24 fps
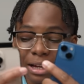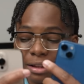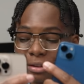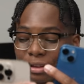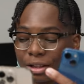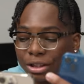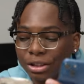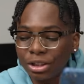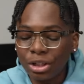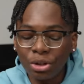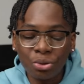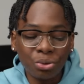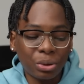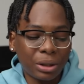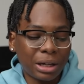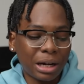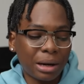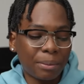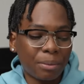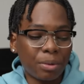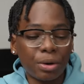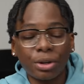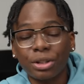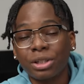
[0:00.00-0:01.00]
these new
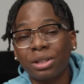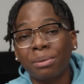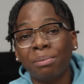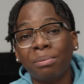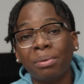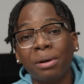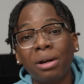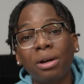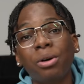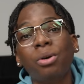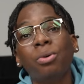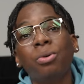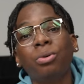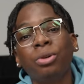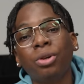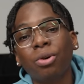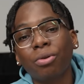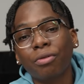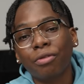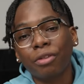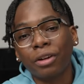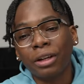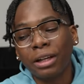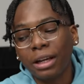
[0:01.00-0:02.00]
cameras. But
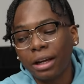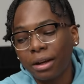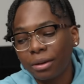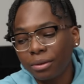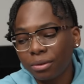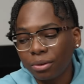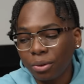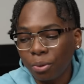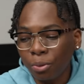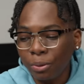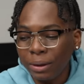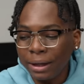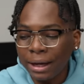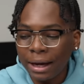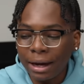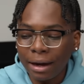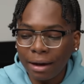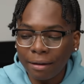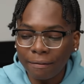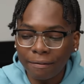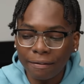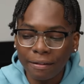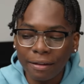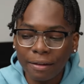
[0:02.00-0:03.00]
don't forget we
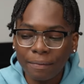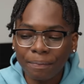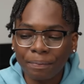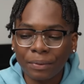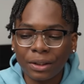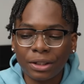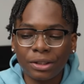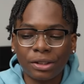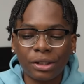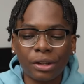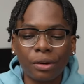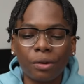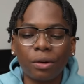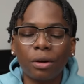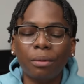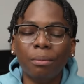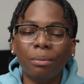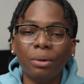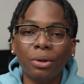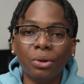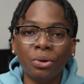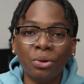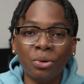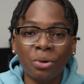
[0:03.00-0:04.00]
have the Sierra
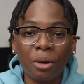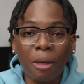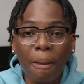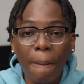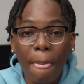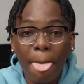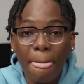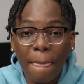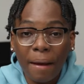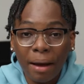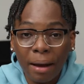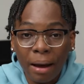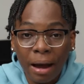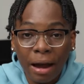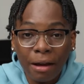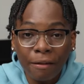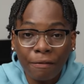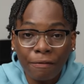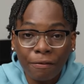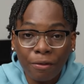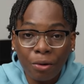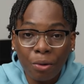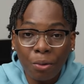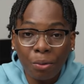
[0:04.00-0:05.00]
Blue
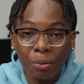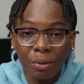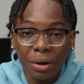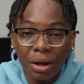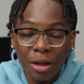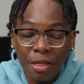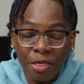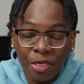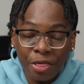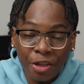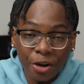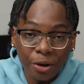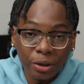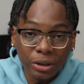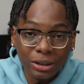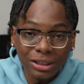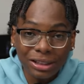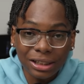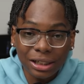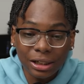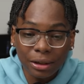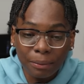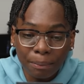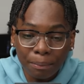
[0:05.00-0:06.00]
iPhone
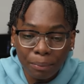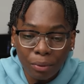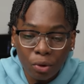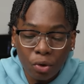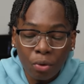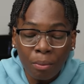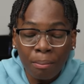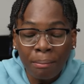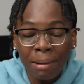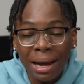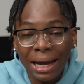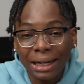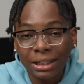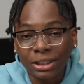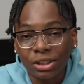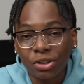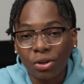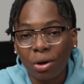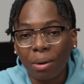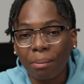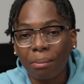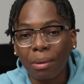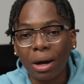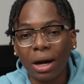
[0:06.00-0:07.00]
13 Pro Max to
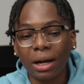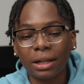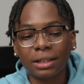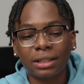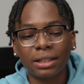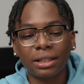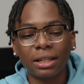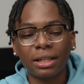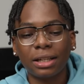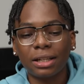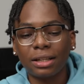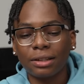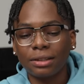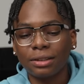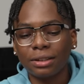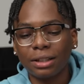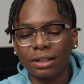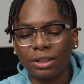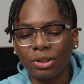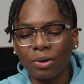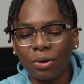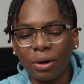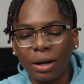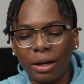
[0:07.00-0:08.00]
unbox. So
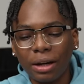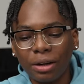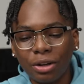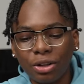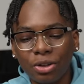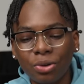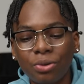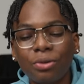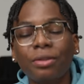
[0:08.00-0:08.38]
let's go ahead and do